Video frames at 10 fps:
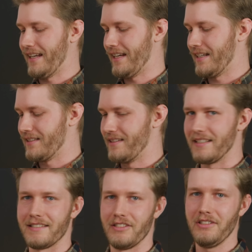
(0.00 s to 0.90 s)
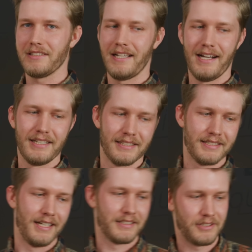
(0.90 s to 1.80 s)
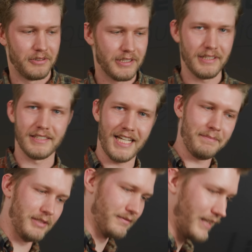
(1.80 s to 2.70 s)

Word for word: and they still kind of suck. So a good example of